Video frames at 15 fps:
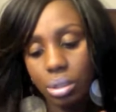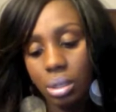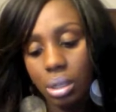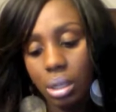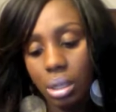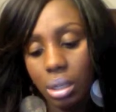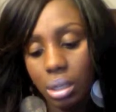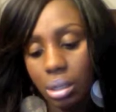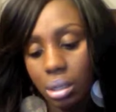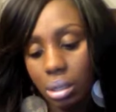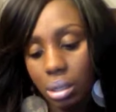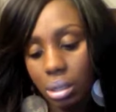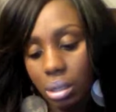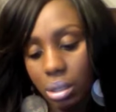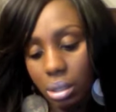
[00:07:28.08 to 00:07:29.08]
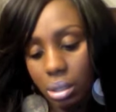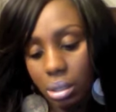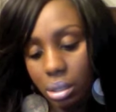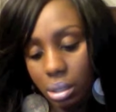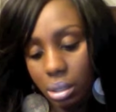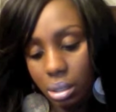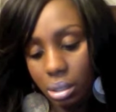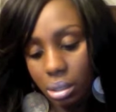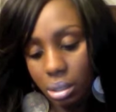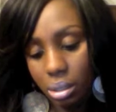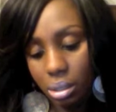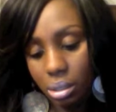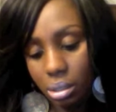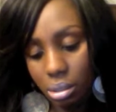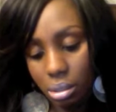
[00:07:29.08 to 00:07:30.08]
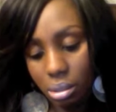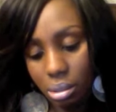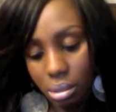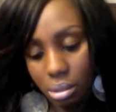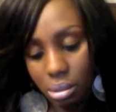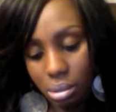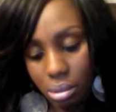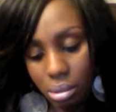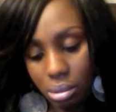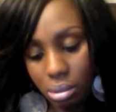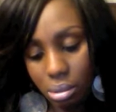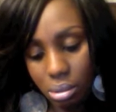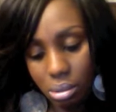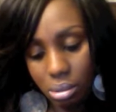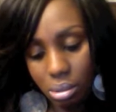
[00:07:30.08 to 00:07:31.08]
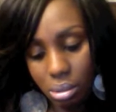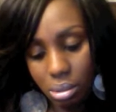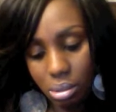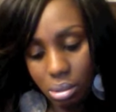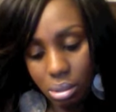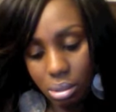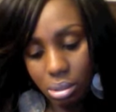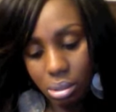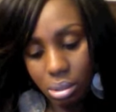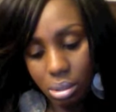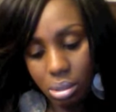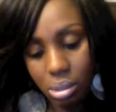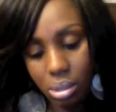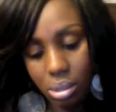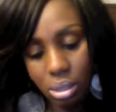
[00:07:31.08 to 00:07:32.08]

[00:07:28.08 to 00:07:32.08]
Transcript: Nothing is said.